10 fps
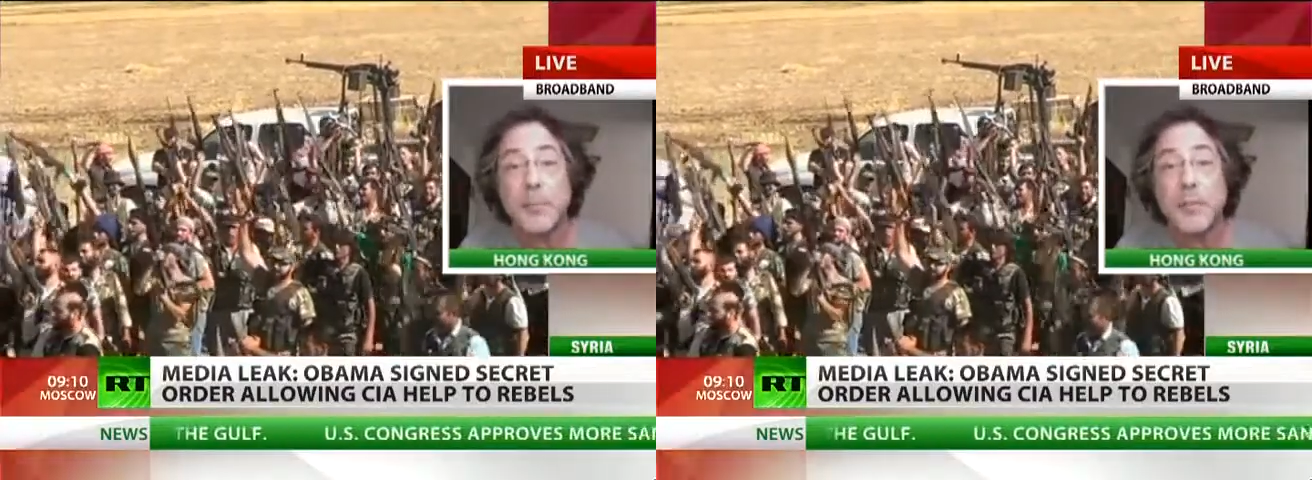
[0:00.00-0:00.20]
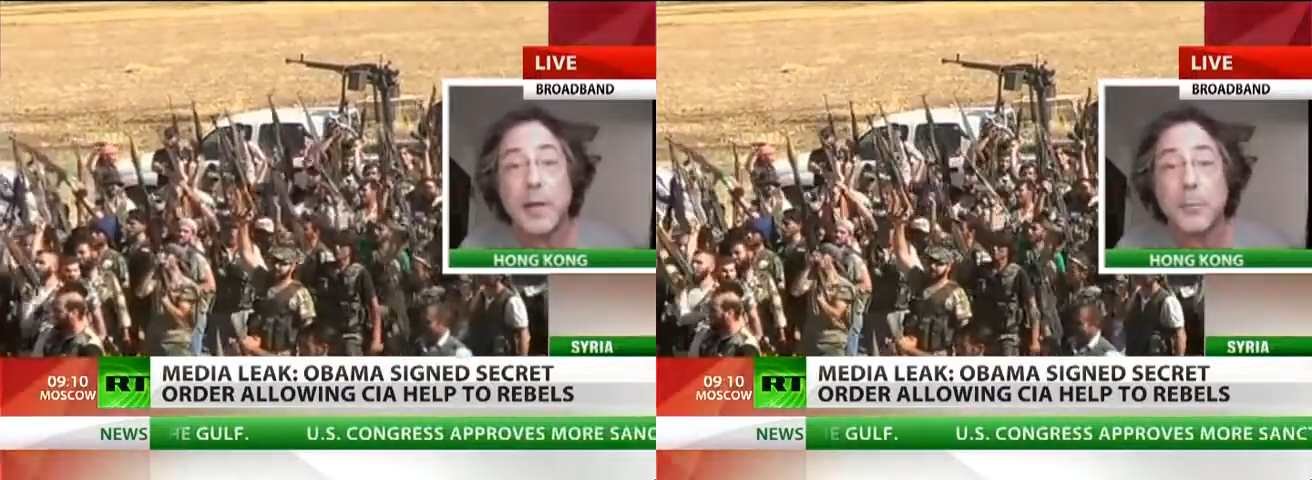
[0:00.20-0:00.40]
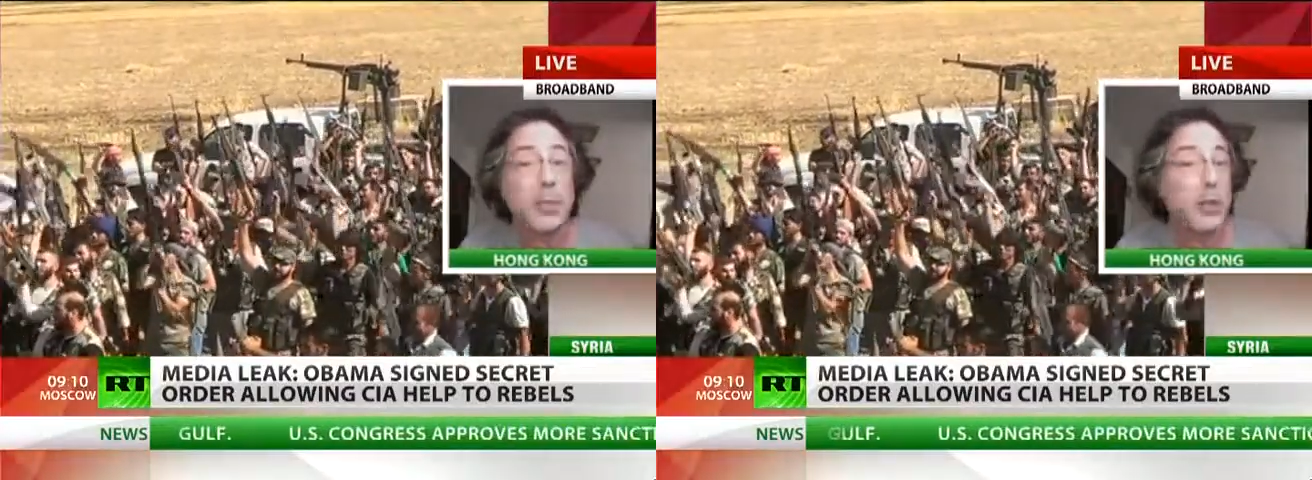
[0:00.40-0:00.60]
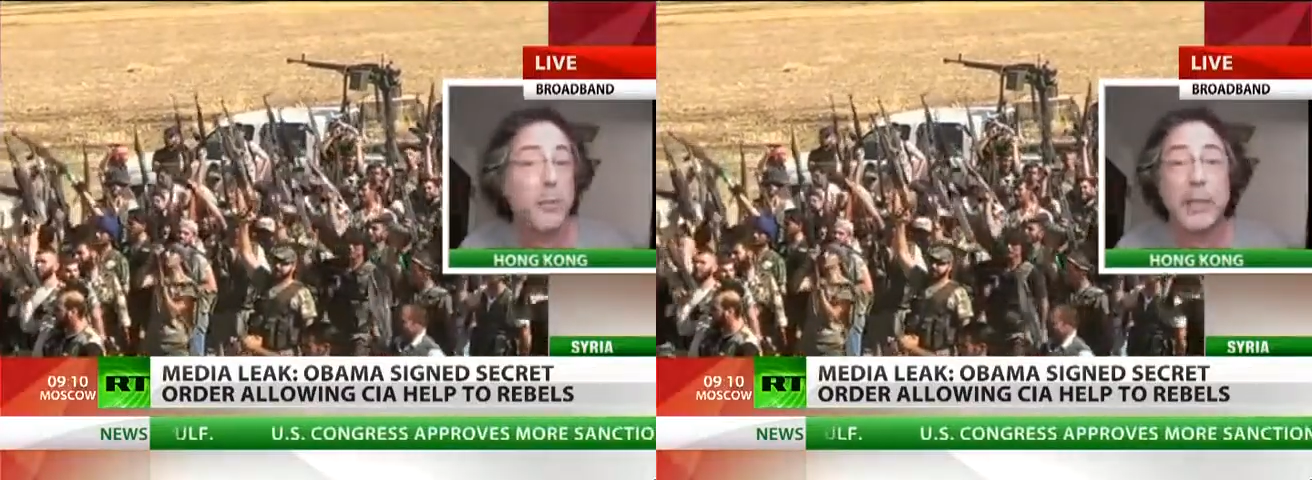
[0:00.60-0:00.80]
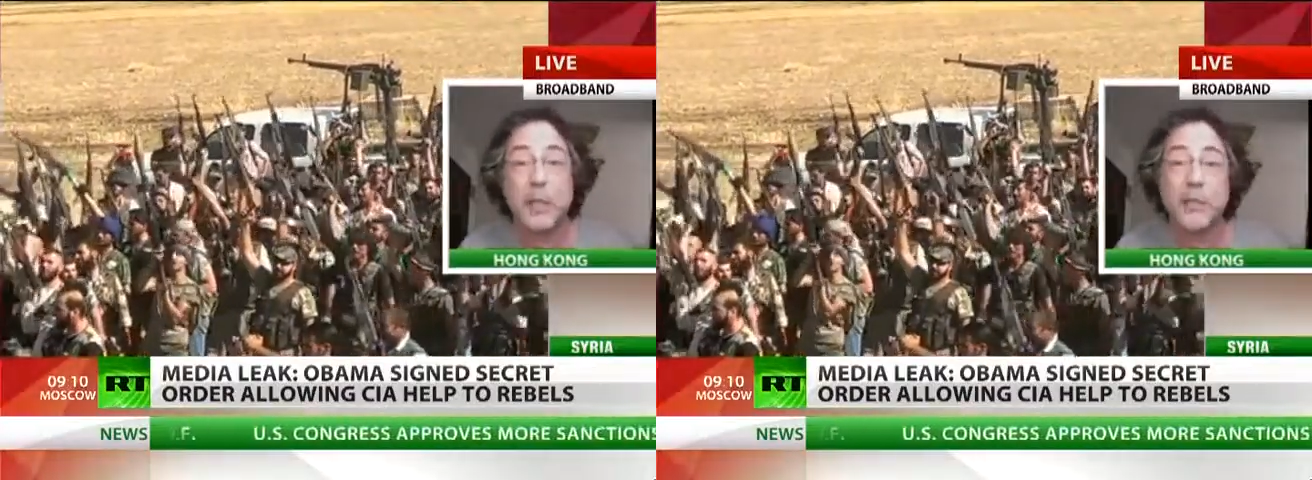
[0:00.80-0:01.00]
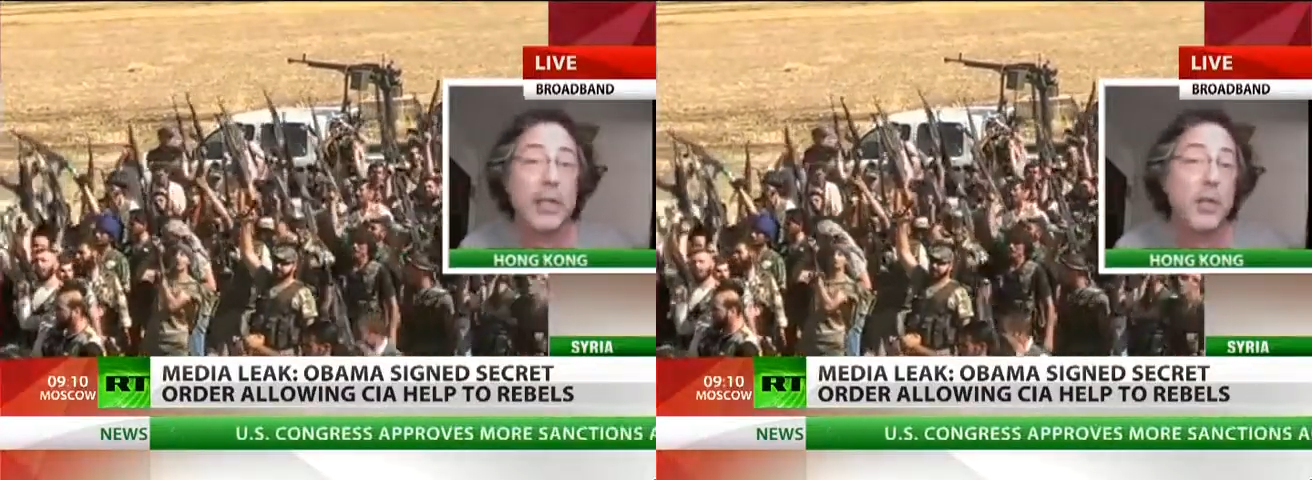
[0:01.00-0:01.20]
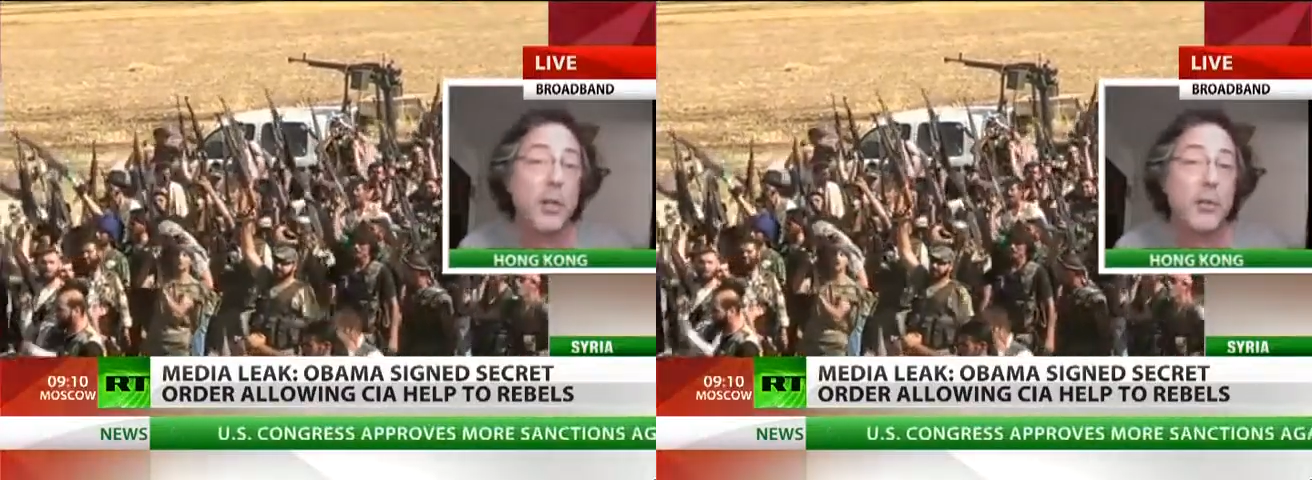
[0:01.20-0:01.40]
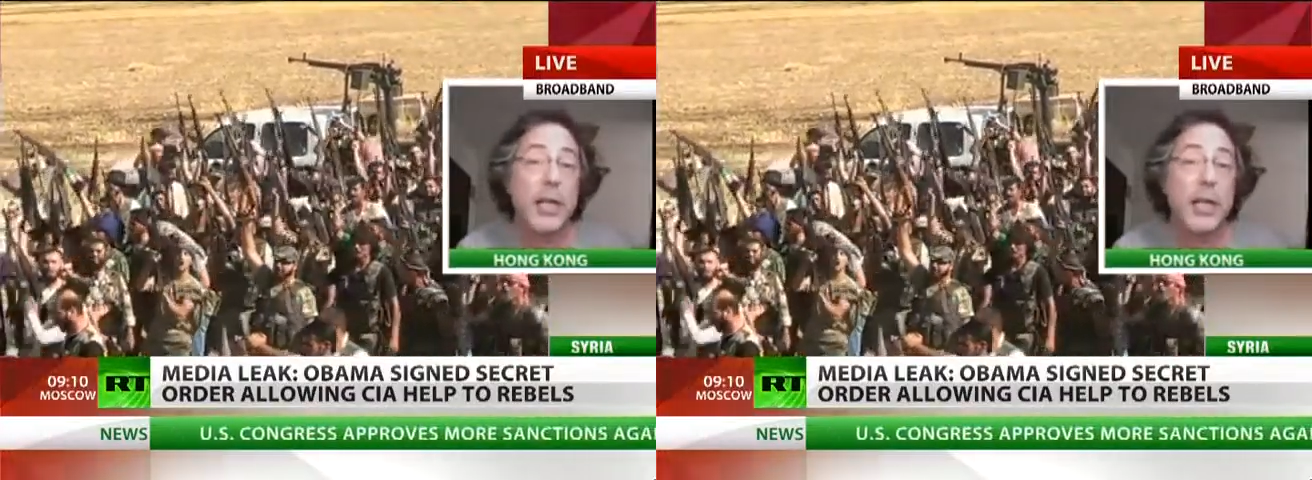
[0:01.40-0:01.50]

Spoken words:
themselves, because they know